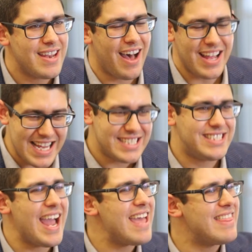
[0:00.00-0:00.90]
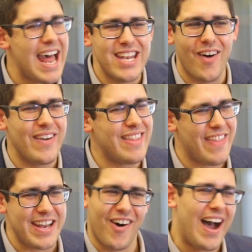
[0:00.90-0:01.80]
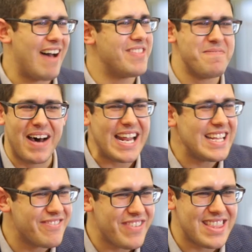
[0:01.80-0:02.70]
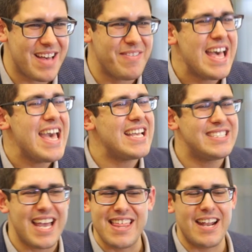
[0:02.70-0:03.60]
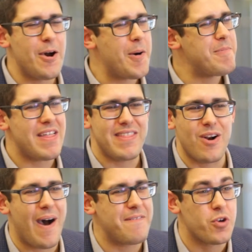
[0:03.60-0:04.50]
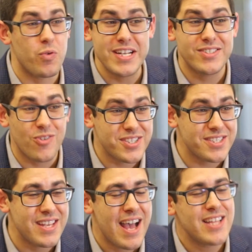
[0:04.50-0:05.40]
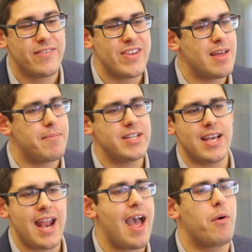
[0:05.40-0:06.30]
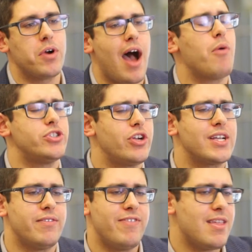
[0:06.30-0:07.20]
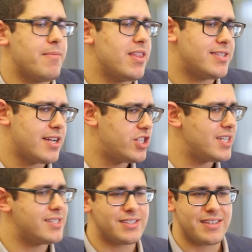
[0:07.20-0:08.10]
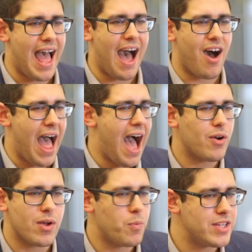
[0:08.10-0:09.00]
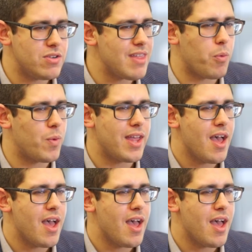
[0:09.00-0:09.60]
Now, he's saying that knowing that they don't have the money to feed them. He's saying that knowing that they don't have the resources to feed them. But he said, hey, I want you guys to feed them. And they say, Jesus, how can we do that?